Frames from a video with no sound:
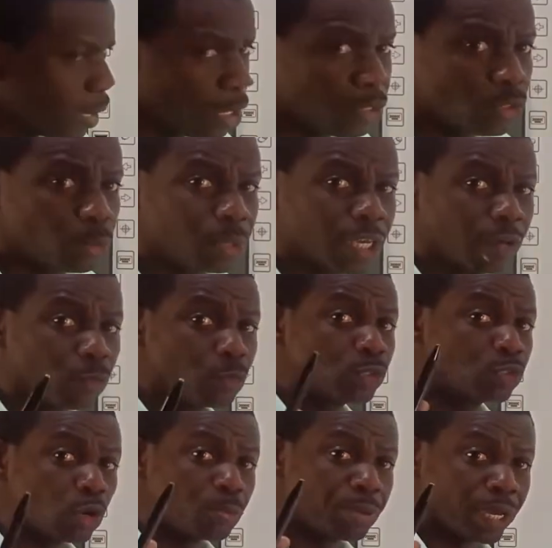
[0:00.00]
Now you need to be careful
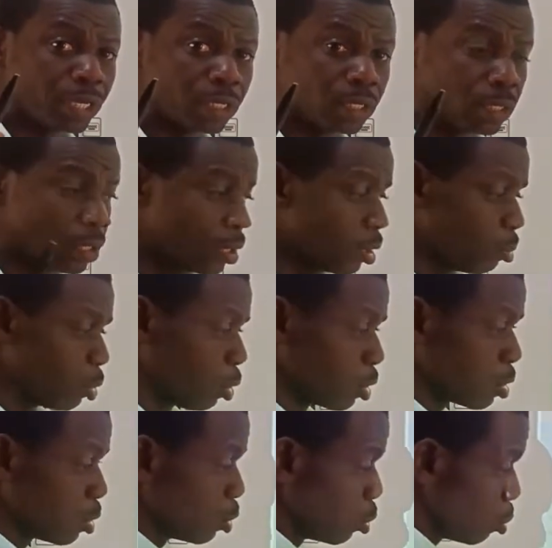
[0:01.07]
with your pen,
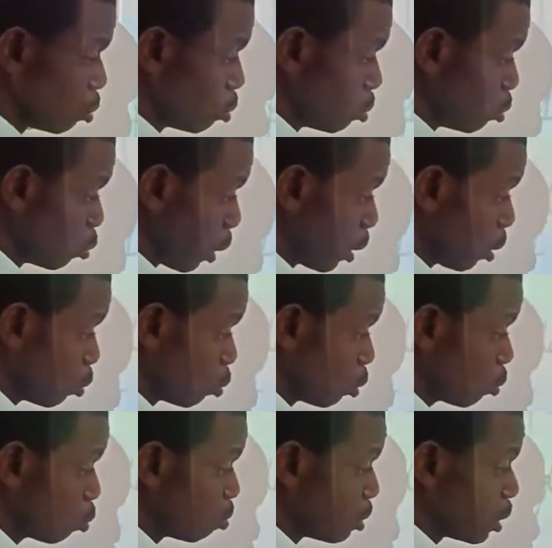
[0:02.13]
because you
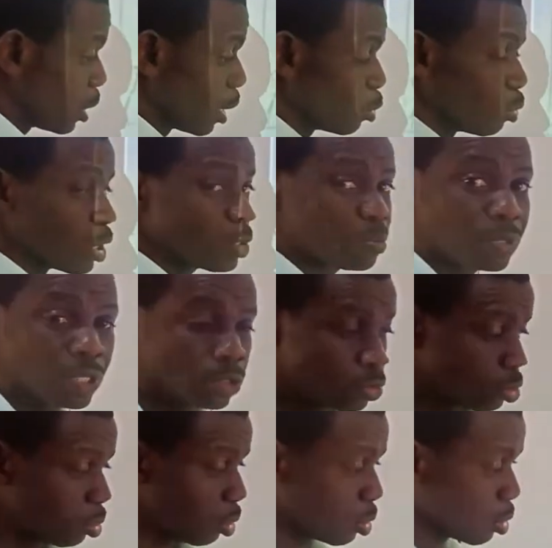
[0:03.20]
won't be there to explain
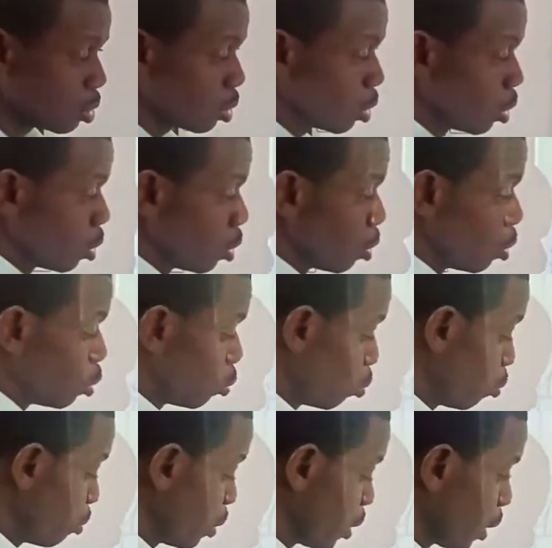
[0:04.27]
to us. You
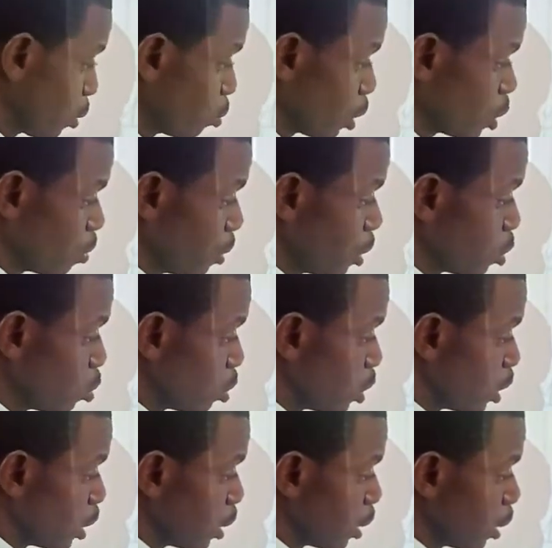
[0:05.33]
won't be there to explain to
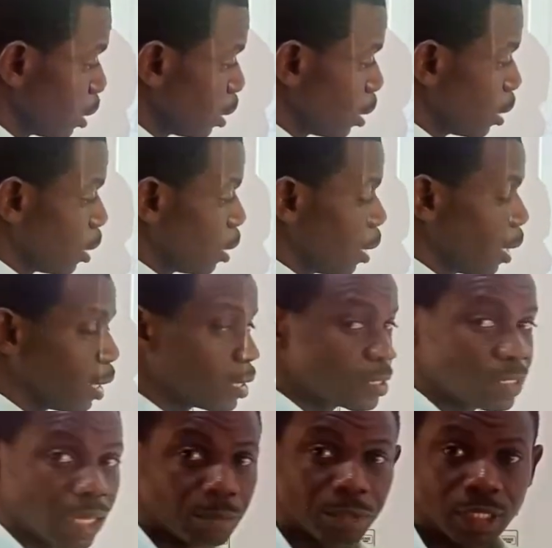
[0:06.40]
the
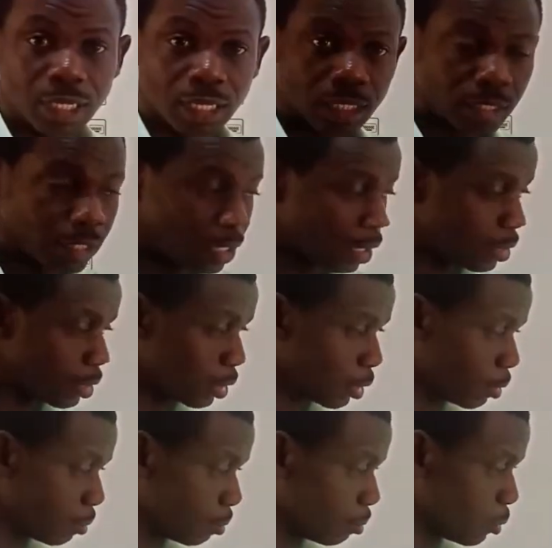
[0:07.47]
examiner that
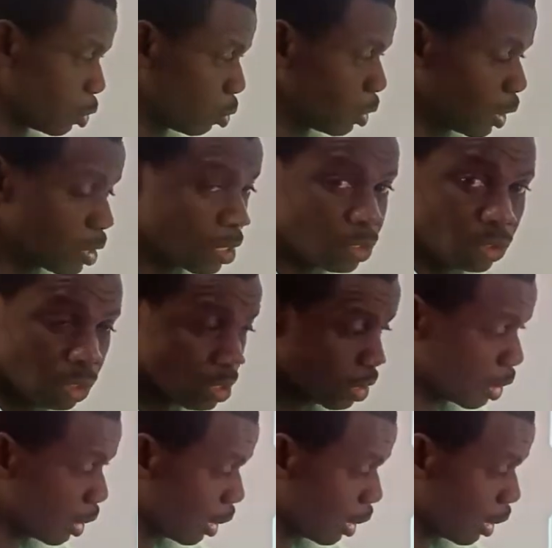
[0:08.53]
so there's a dot here.